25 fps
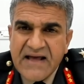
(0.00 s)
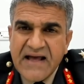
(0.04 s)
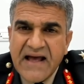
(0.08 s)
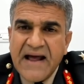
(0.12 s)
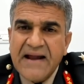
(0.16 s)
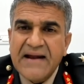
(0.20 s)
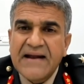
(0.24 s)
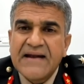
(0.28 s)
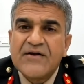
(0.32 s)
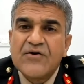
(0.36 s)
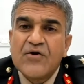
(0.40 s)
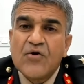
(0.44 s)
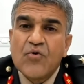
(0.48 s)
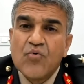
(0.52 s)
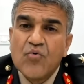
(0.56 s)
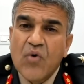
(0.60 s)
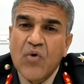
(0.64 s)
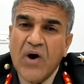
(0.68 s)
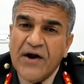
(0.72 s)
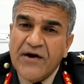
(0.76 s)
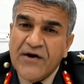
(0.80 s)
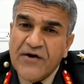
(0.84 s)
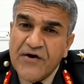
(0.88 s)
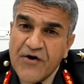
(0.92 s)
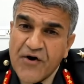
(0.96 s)
and who
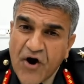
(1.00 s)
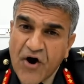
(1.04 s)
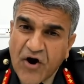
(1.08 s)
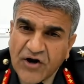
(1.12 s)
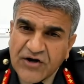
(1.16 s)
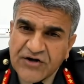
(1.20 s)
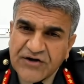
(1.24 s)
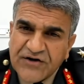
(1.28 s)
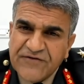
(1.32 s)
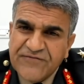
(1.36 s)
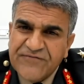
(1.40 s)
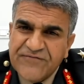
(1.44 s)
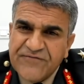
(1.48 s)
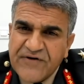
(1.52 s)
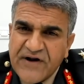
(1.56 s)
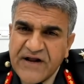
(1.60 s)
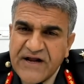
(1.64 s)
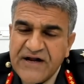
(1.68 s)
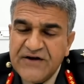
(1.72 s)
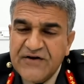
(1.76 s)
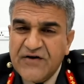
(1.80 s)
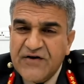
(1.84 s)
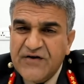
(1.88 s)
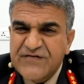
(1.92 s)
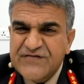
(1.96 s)
are not
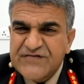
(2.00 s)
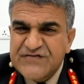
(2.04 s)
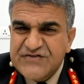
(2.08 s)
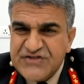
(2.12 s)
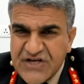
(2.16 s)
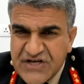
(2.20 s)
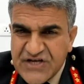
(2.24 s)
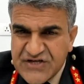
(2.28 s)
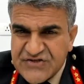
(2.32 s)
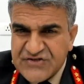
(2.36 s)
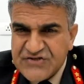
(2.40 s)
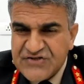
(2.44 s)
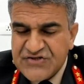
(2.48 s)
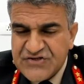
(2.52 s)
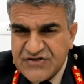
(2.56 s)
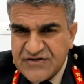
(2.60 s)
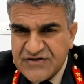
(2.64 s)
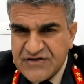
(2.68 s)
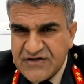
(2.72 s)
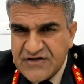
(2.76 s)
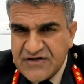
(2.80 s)
afraid of change.